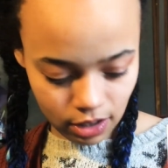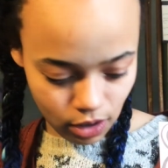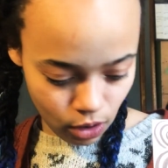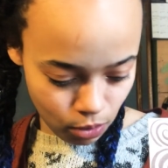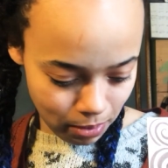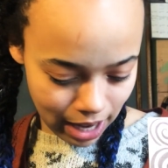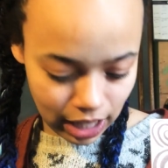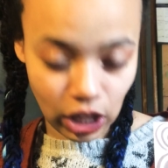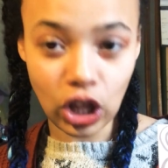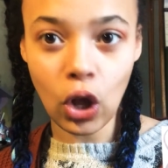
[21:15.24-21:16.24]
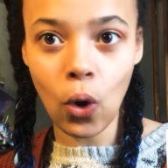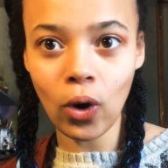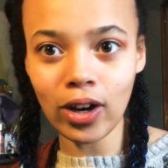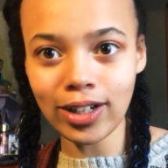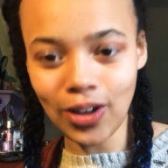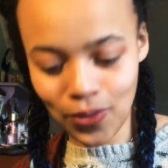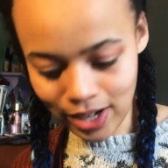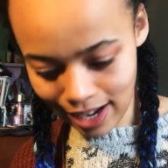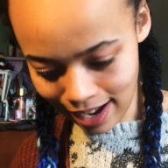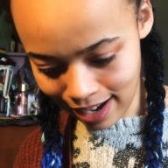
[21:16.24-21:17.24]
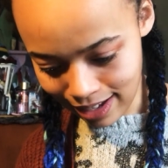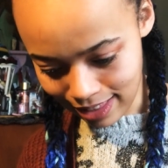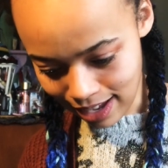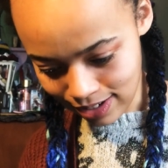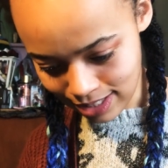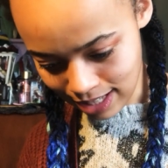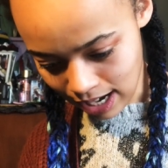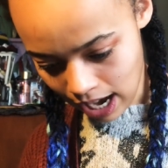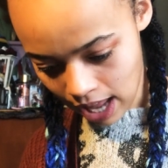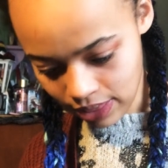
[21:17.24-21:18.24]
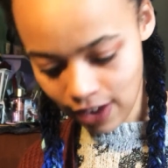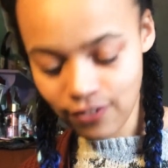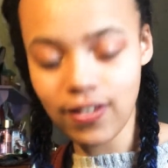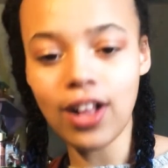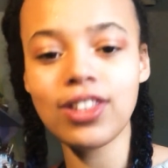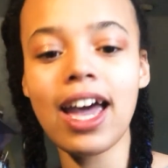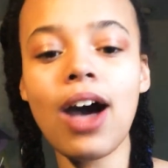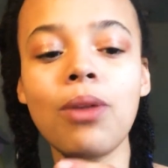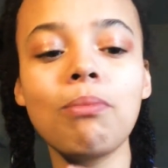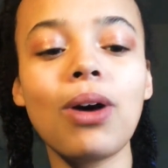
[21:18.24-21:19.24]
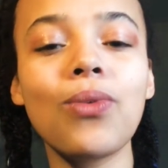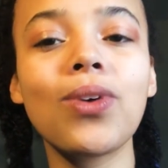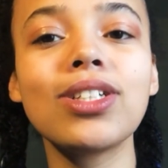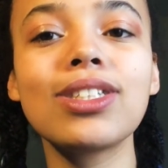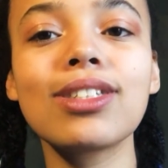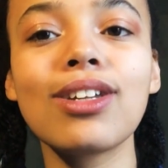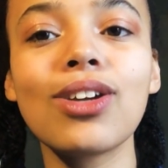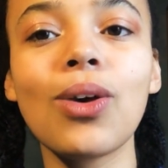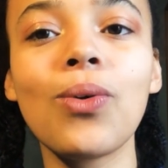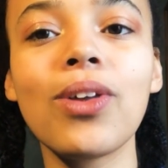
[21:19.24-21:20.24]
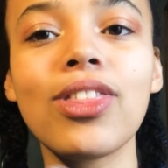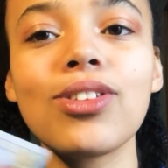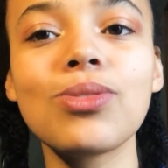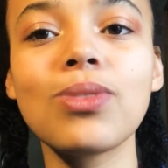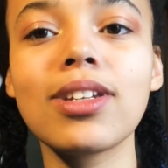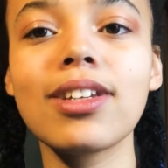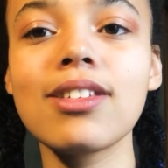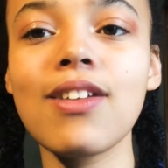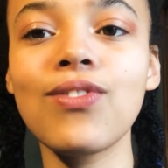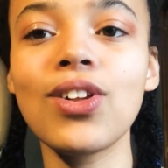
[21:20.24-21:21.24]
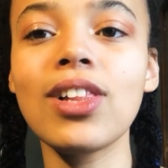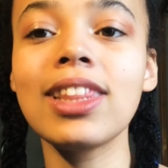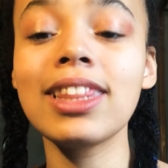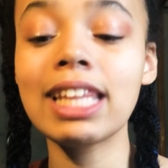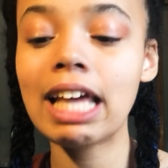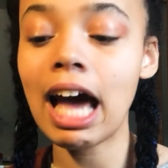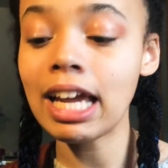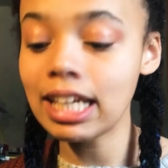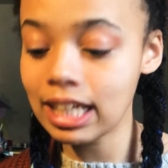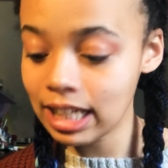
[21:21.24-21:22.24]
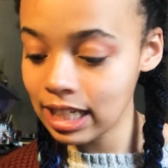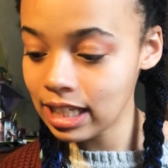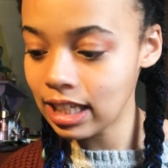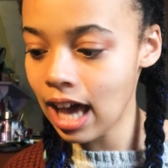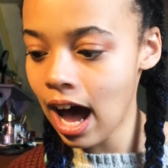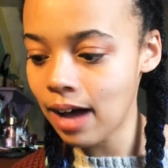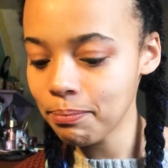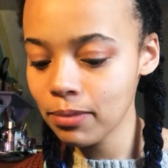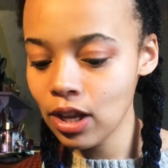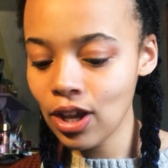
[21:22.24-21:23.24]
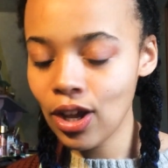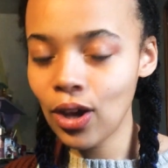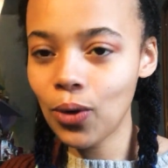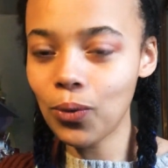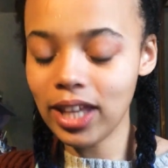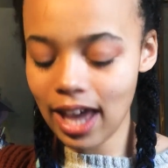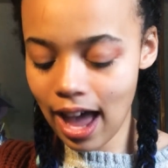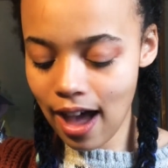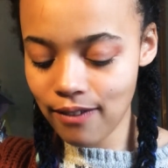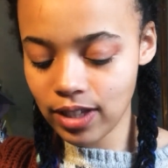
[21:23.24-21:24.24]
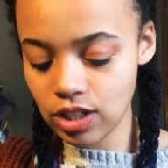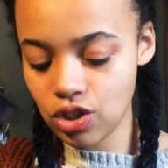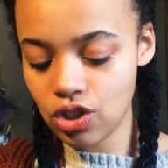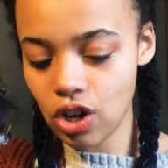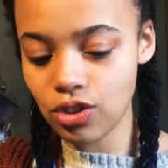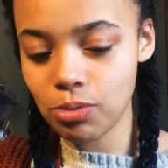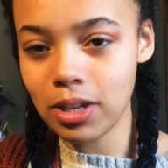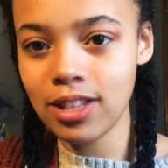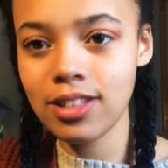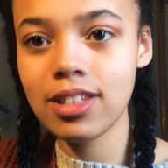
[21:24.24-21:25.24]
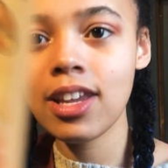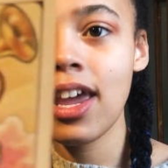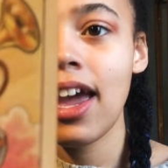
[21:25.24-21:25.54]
Oh my lord. Okay, there's a lot that fell down, but we're just gonna go with this one because I feel guided. Yeah. We have Judgment,